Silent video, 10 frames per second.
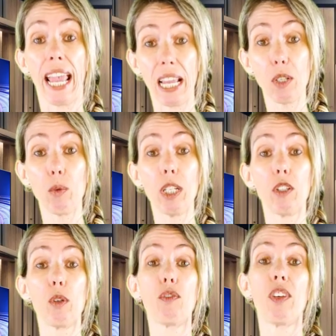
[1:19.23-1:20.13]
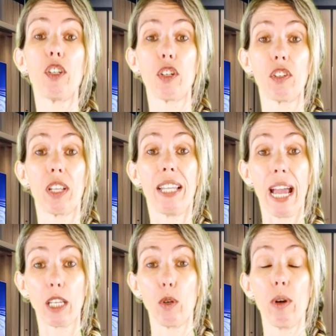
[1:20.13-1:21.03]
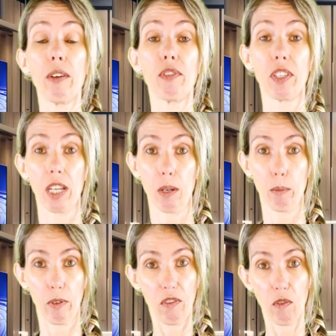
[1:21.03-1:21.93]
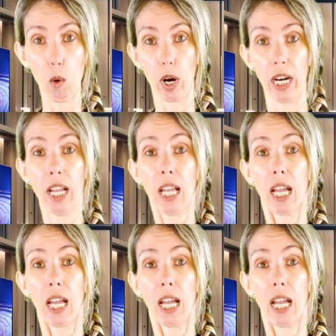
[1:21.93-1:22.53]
is one of those features that you have seen before.